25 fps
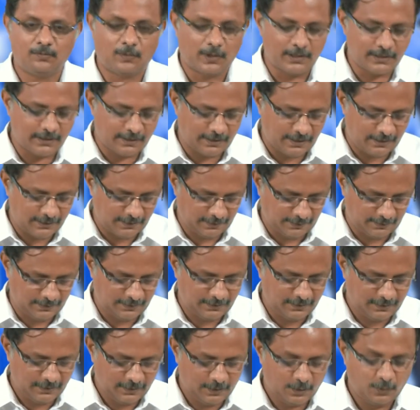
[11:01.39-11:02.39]
What is the reason?
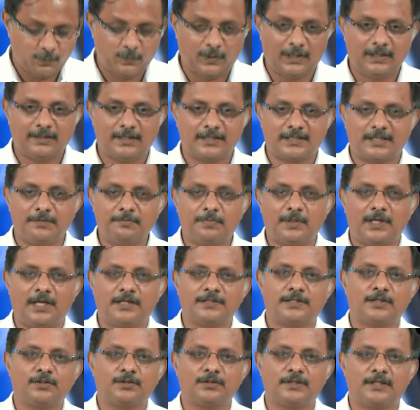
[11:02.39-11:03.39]
Well, the simple
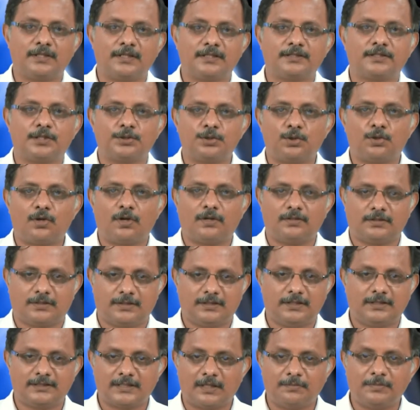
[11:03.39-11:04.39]
answer to that is the neurons.
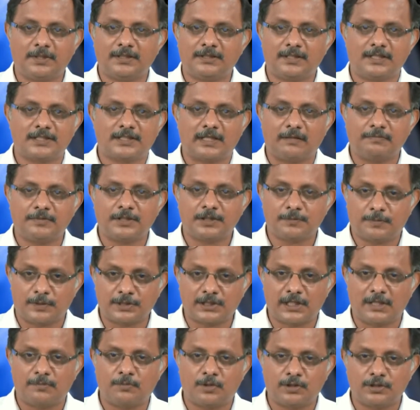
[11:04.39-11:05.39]
There is something
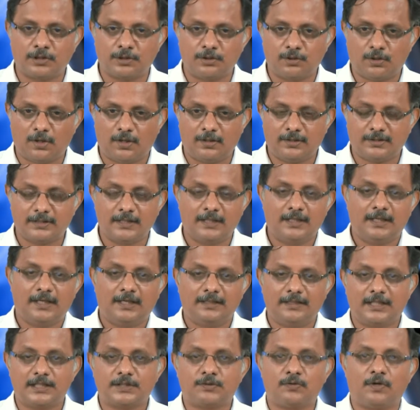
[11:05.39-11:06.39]
special about the neurons,
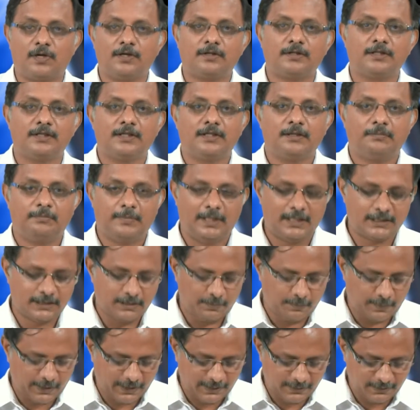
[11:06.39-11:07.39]
and that is what makes the
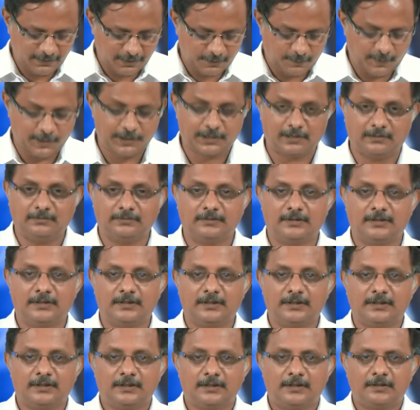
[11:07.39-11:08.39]
brain special.
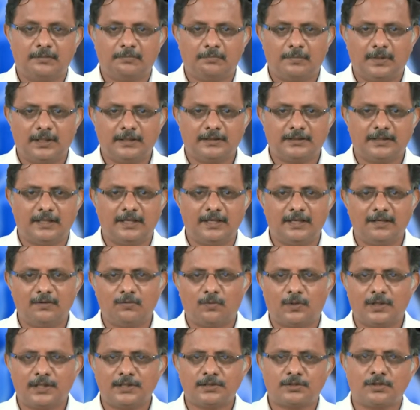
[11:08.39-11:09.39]
But then
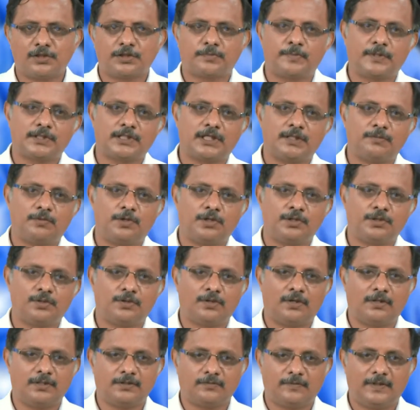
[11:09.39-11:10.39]
what is so special about
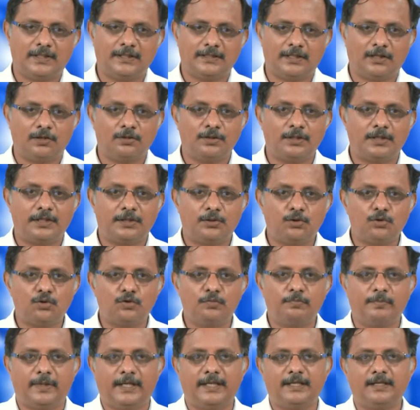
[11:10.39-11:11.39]
neurons? Well, there are only two
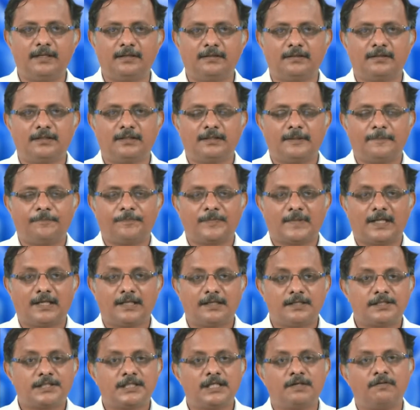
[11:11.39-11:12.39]
main
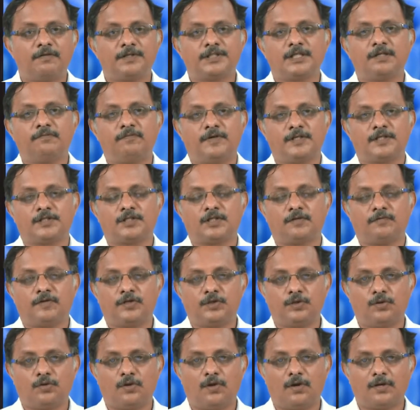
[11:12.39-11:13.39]
distinguishing features of a
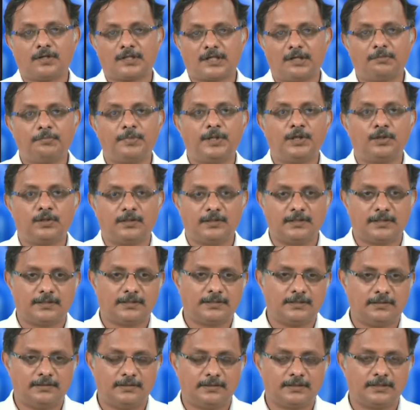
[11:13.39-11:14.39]
neuron compared to other
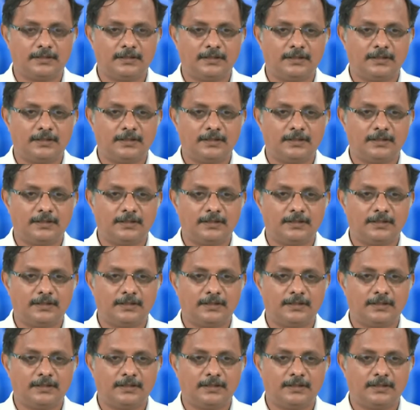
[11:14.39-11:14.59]
cells.